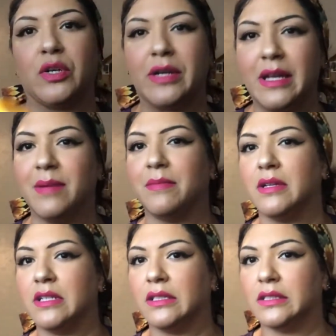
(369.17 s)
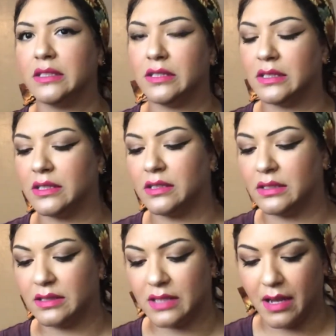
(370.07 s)
cream
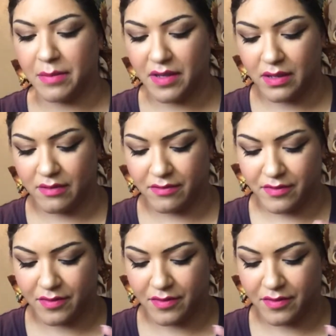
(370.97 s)
type of